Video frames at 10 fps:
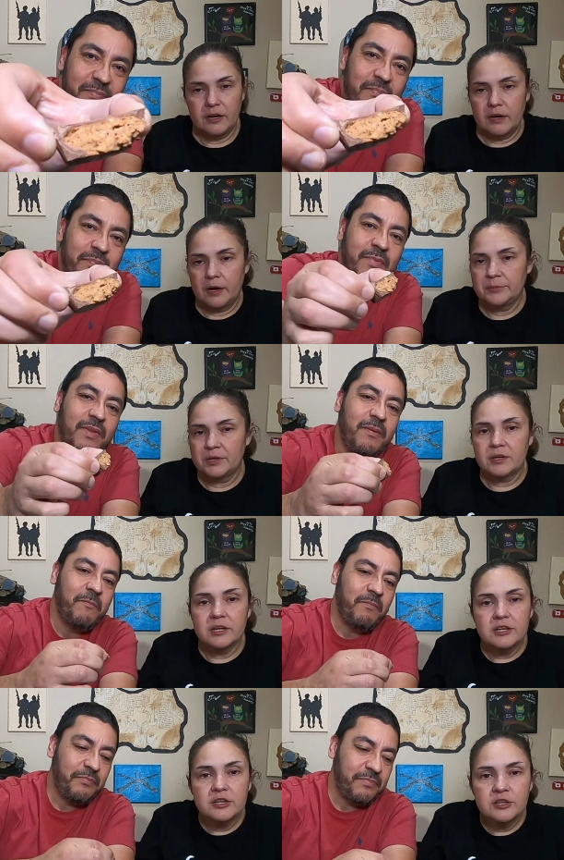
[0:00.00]
Speaker 1: I'm gonna
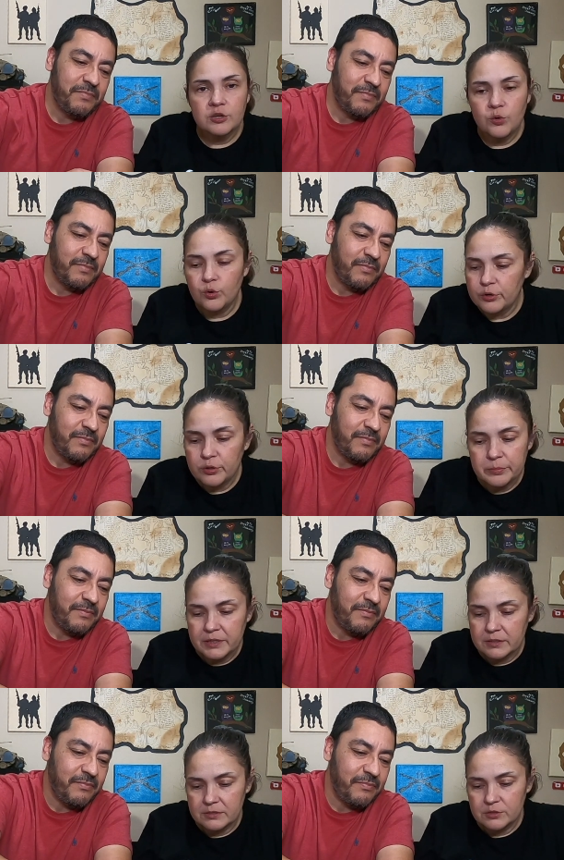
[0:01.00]
cut it in a quarter
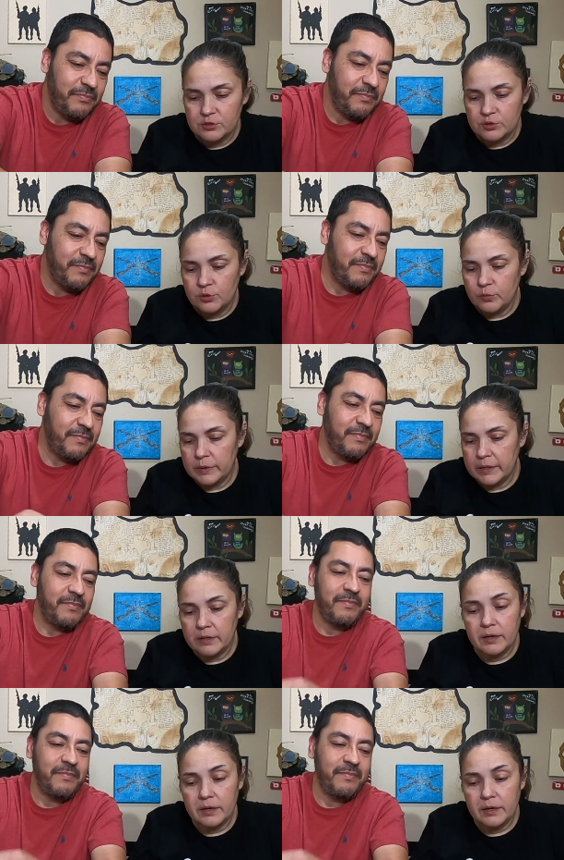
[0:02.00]
because there's no way